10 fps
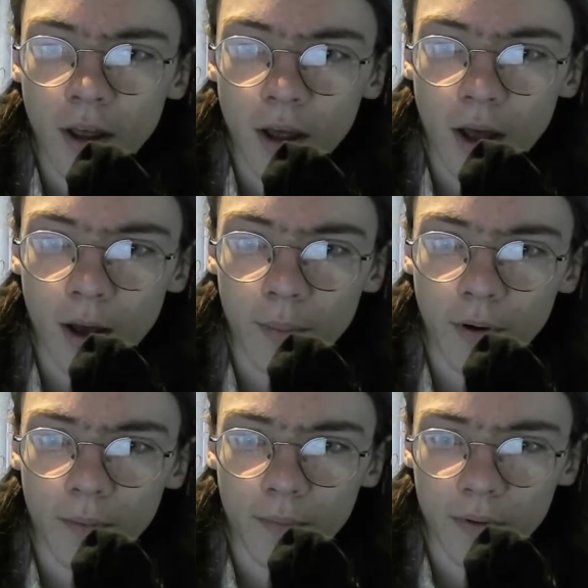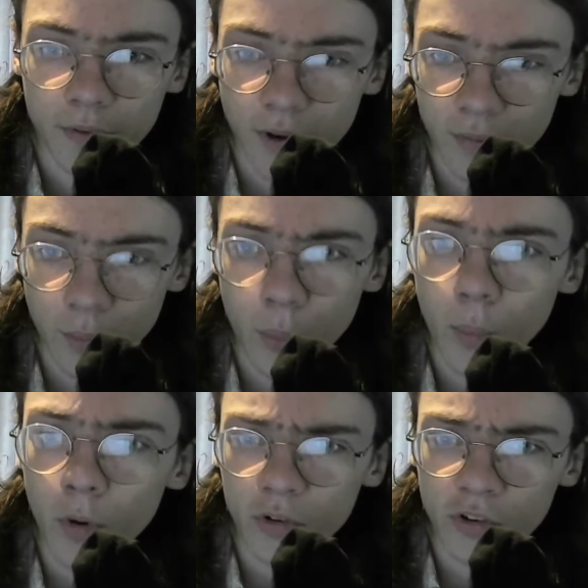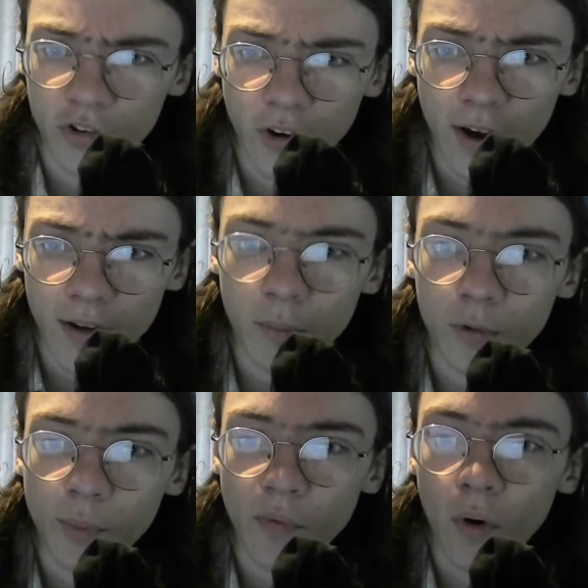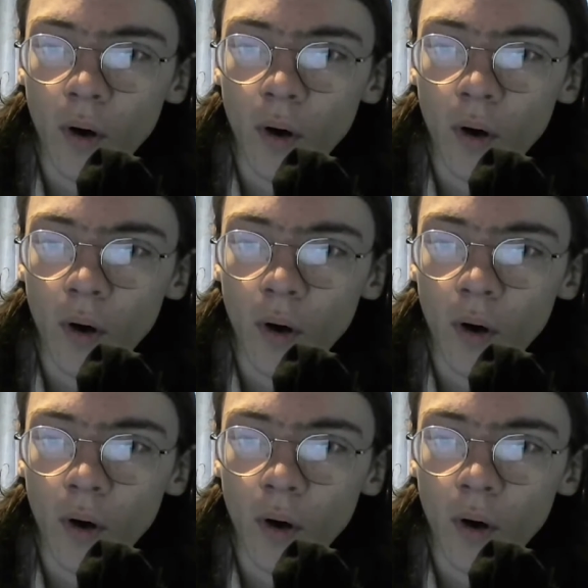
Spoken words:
But so I've watched a show I haven't watched before.